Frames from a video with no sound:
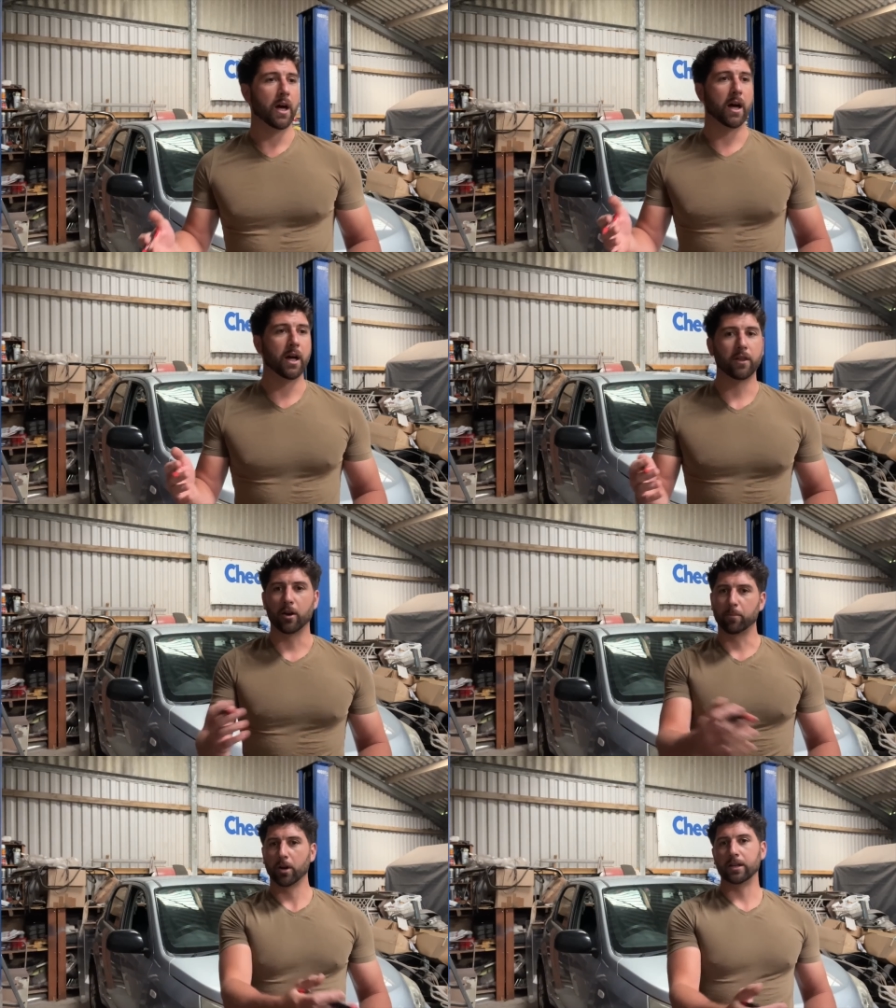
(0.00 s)
uh, that I
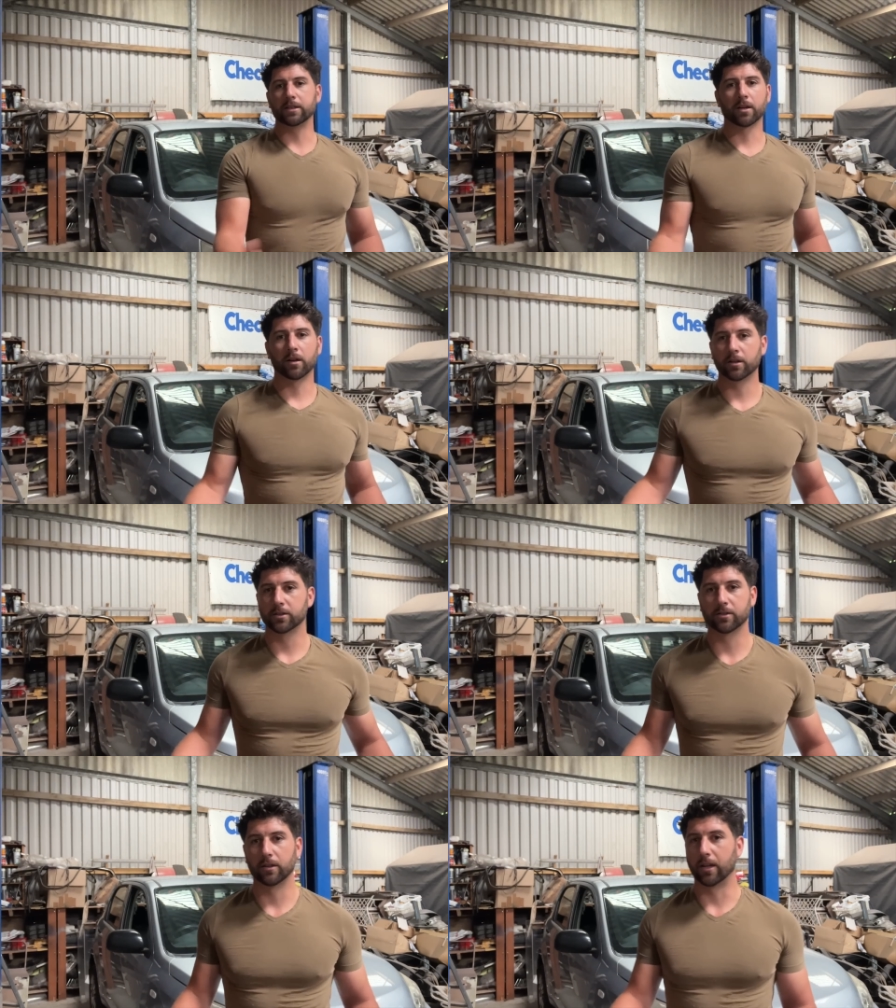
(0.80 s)
buy these
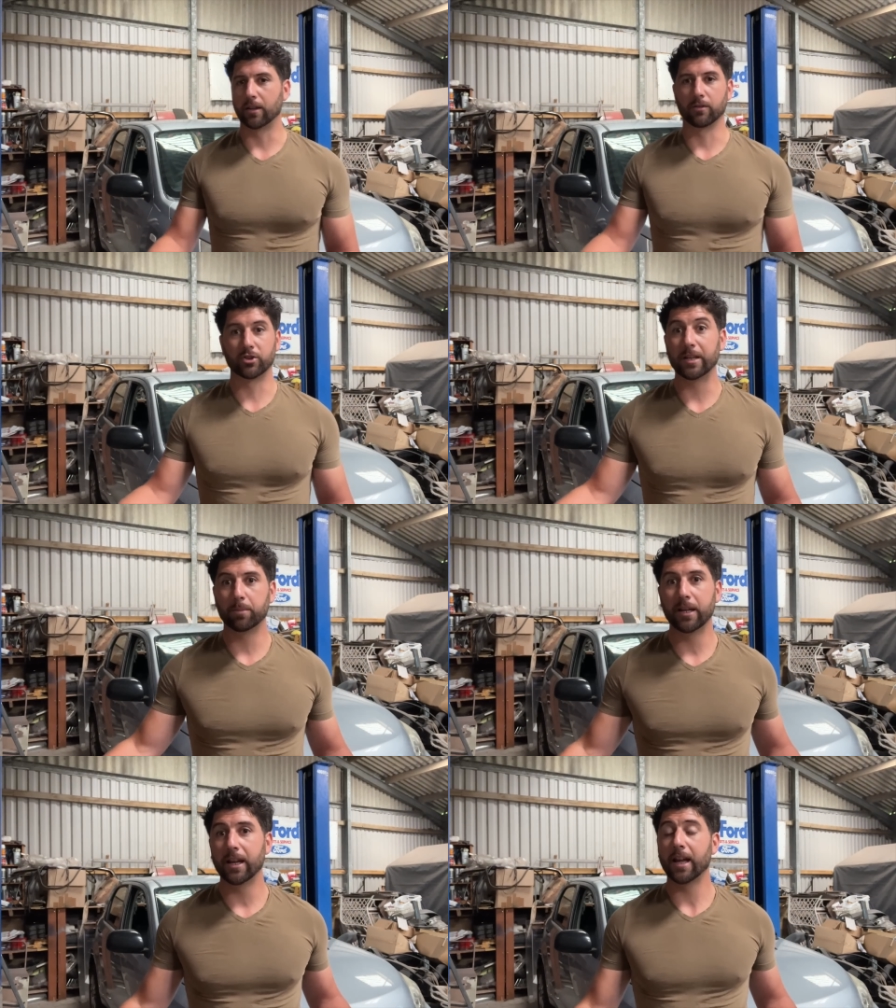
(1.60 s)
cars
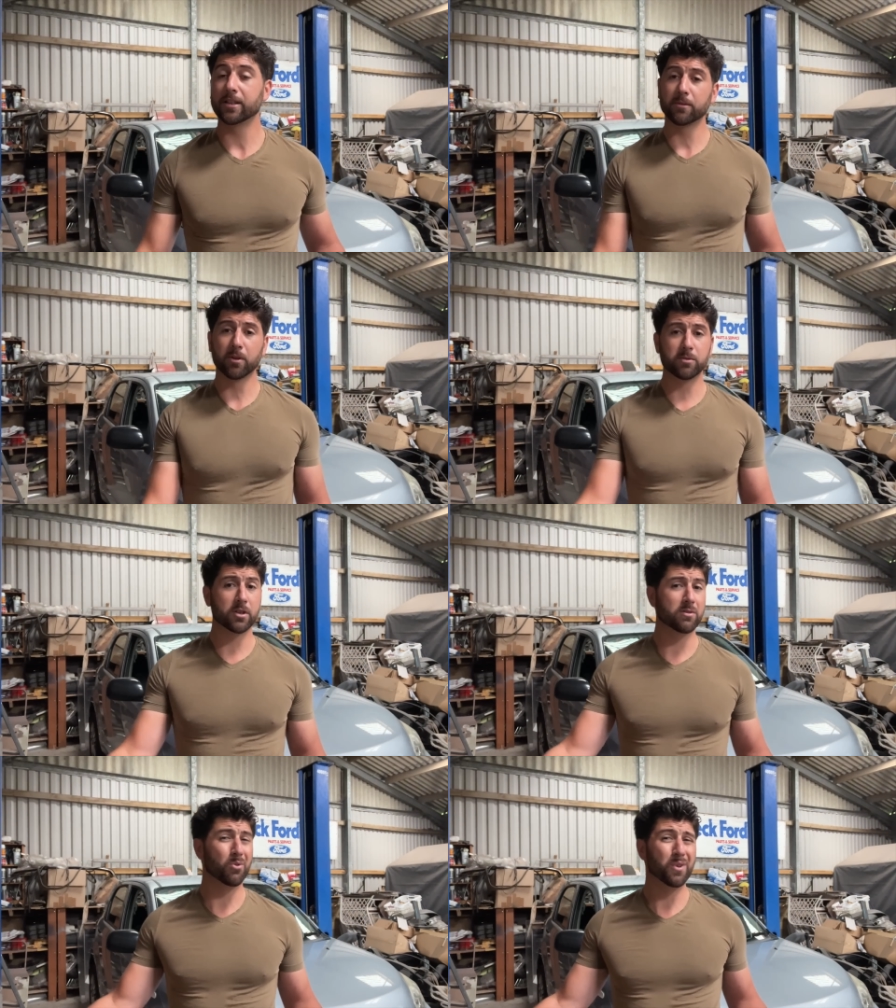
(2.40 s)
cheaply and sometimes it
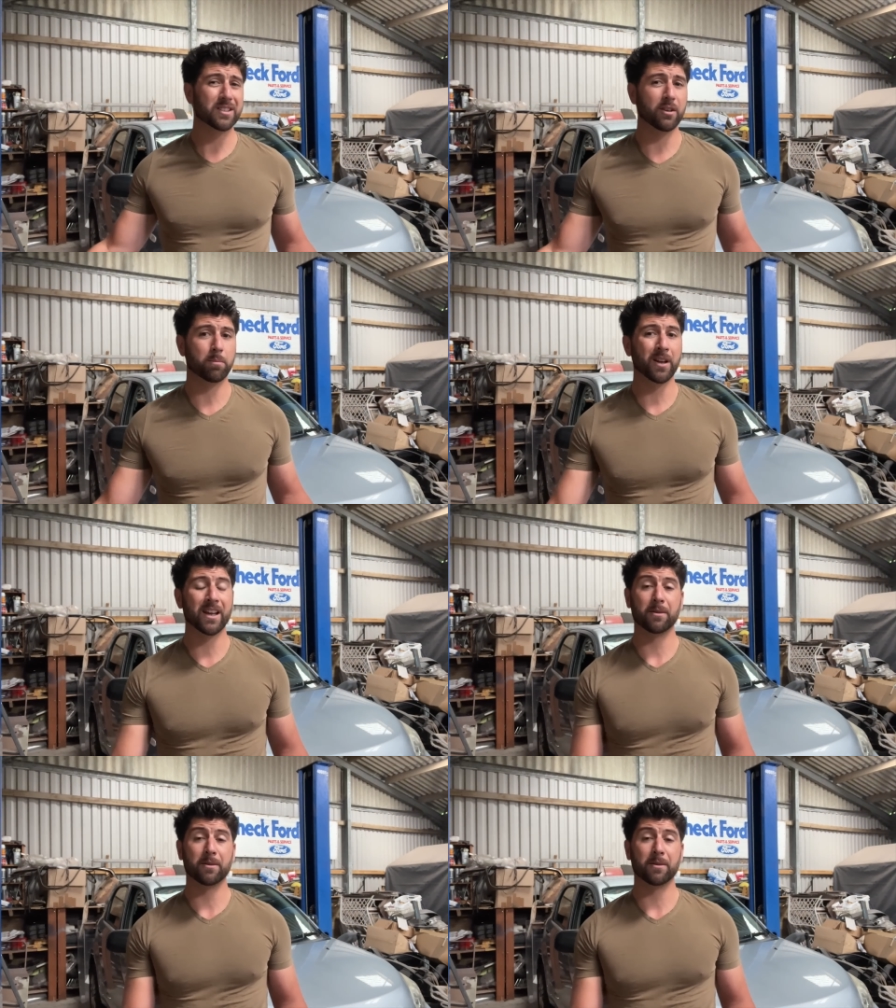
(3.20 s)
doesn't always go to plan.